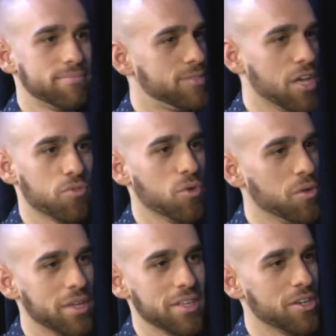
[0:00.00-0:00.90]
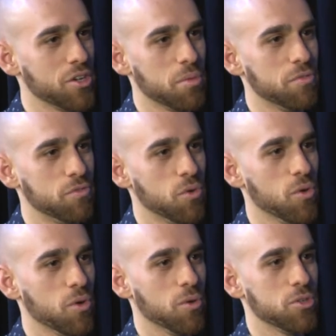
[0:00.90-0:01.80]
death row that you didn't know
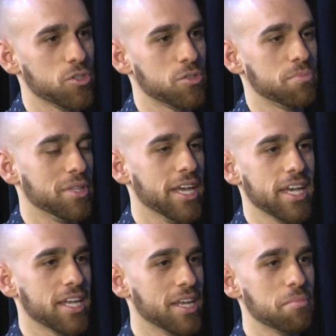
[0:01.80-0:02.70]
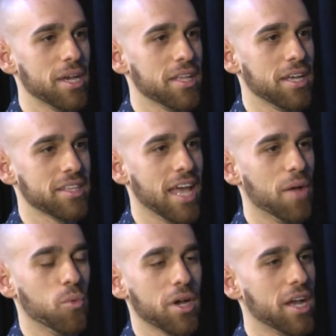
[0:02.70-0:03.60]
before, or just playing an inmate like that?
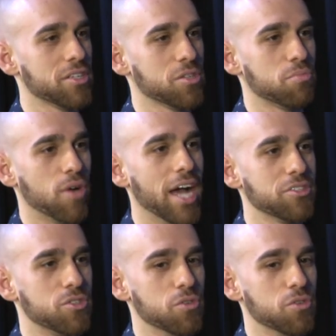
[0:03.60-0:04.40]
What kind of surprised